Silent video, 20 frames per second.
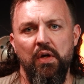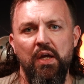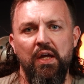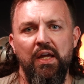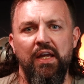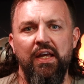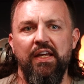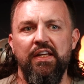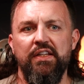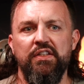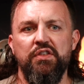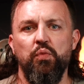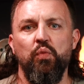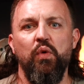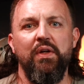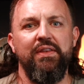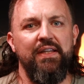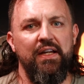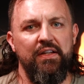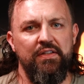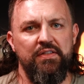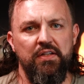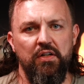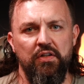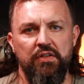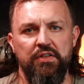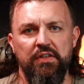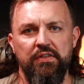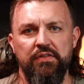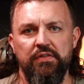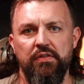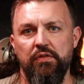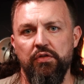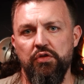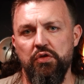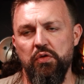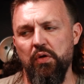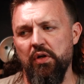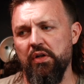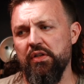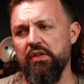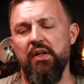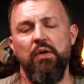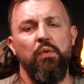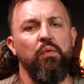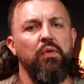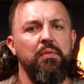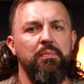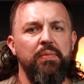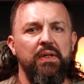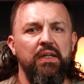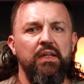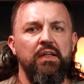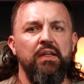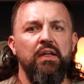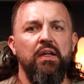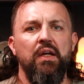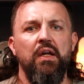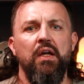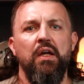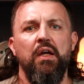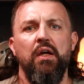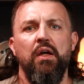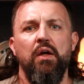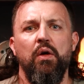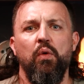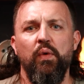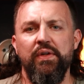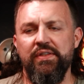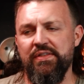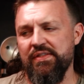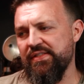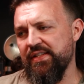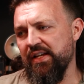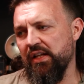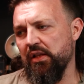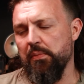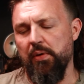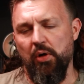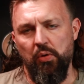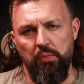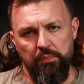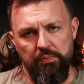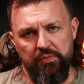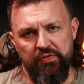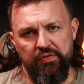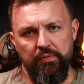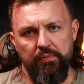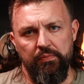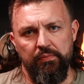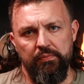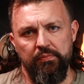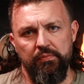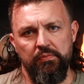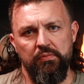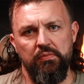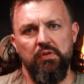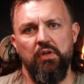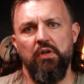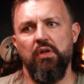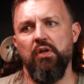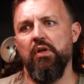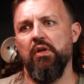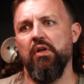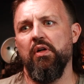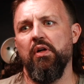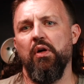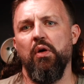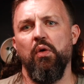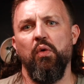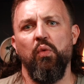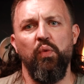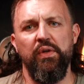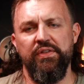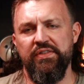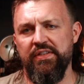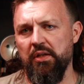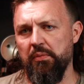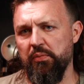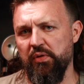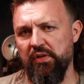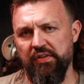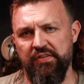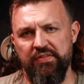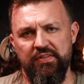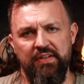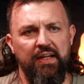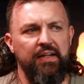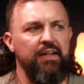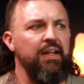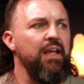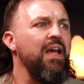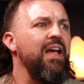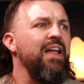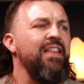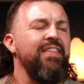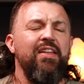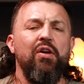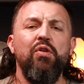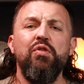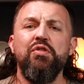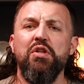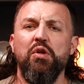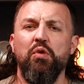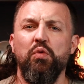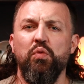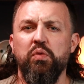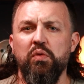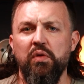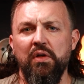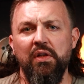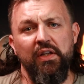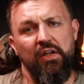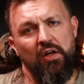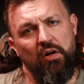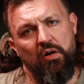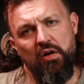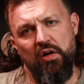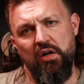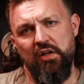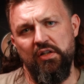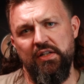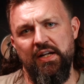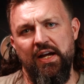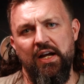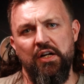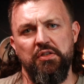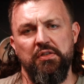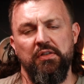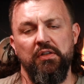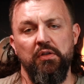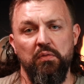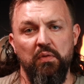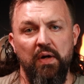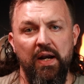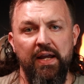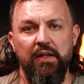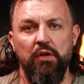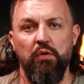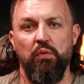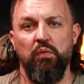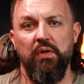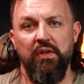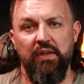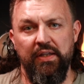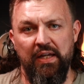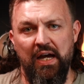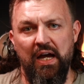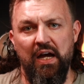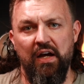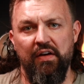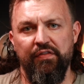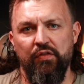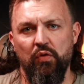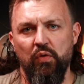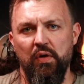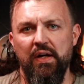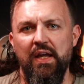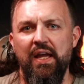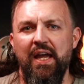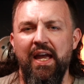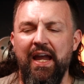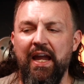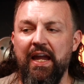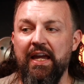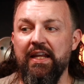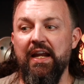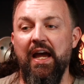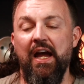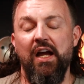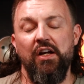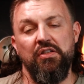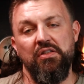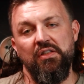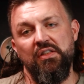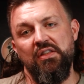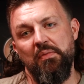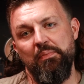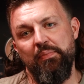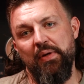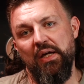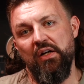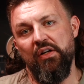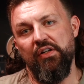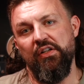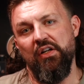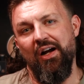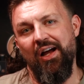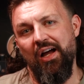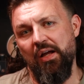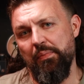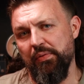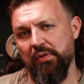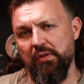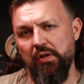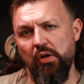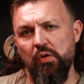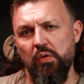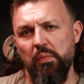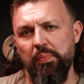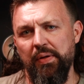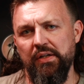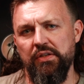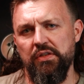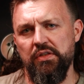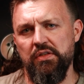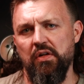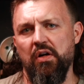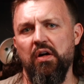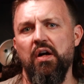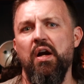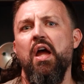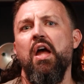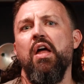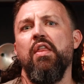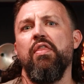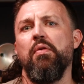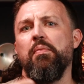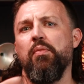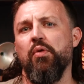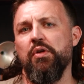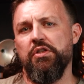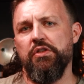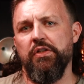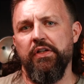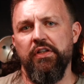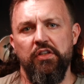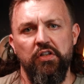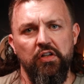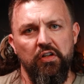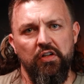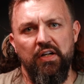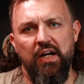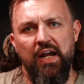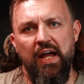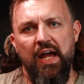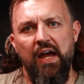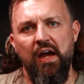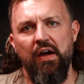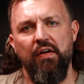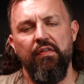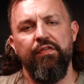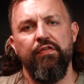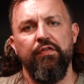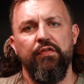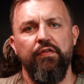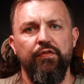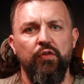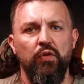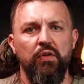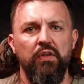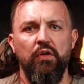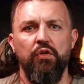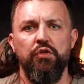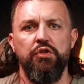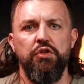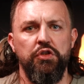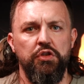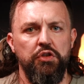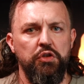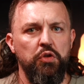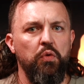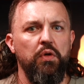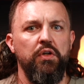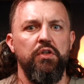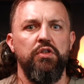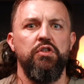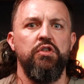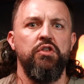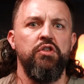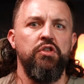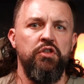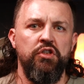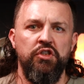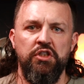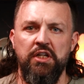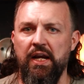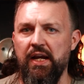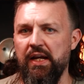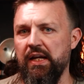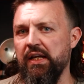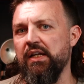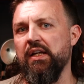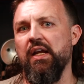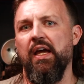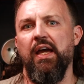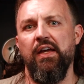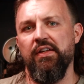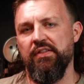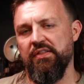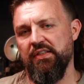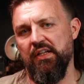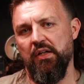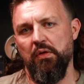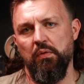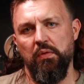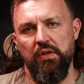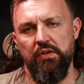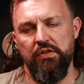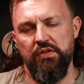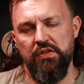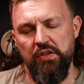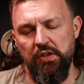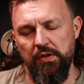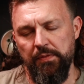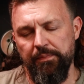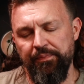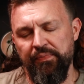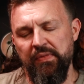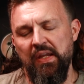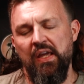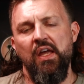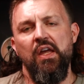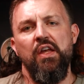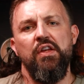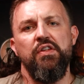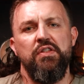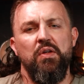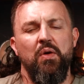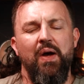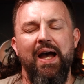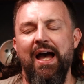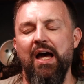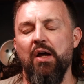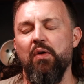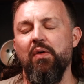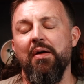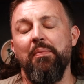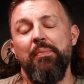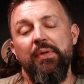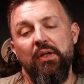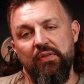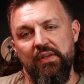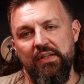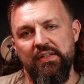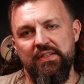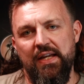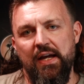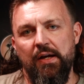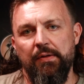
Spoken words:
is what that search is. Short would be Winston-Salem Homes or Winston-Salem Real Estate. Those are really hard to actually rank really high for. And actually, the better your hyperlocal pages are, the more strength you're going to have for those short chain SEO words too. So how do I build these out?